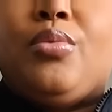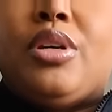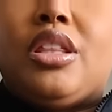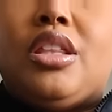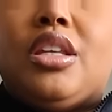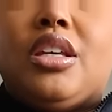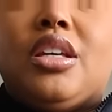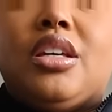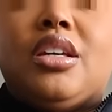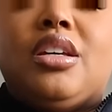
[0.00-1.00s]
with
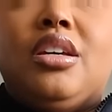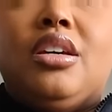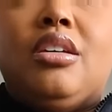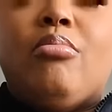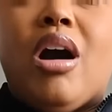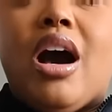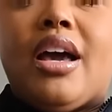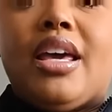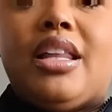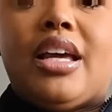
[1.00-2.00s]
the
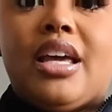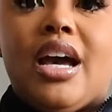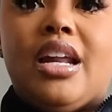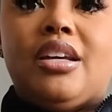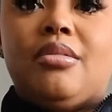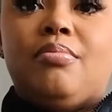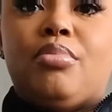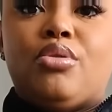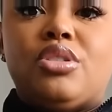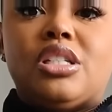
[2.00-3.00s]
pocket, like it kind of
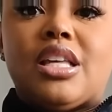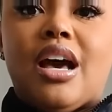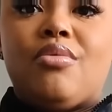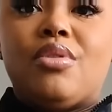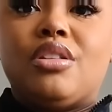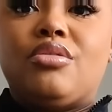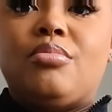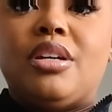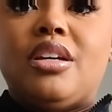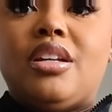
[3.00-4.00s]
bulges out a little
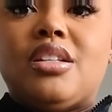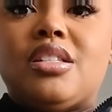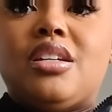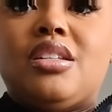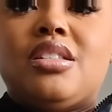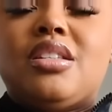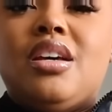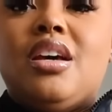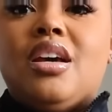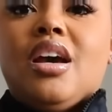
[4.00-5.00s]
bit in a sense.
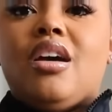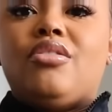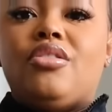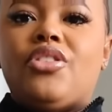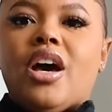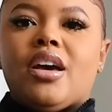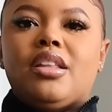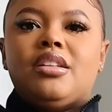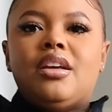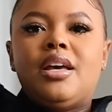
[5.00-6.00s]
I don't know if y'all
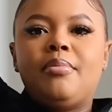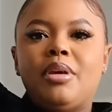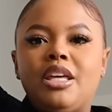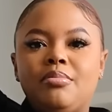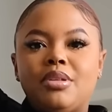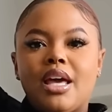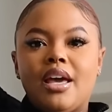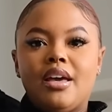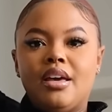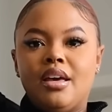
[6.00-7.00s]
can peep
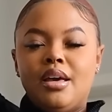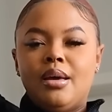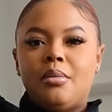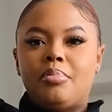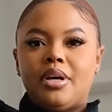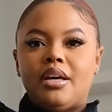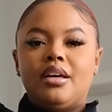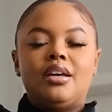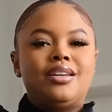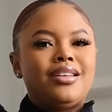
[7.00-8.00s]
that, but
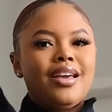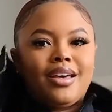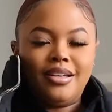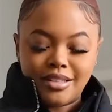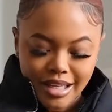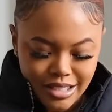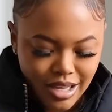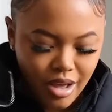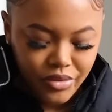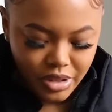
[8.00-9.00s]
yeah, that's
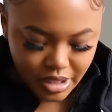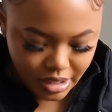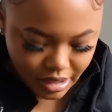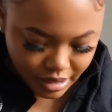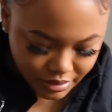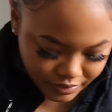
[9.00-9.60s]
the only thing though.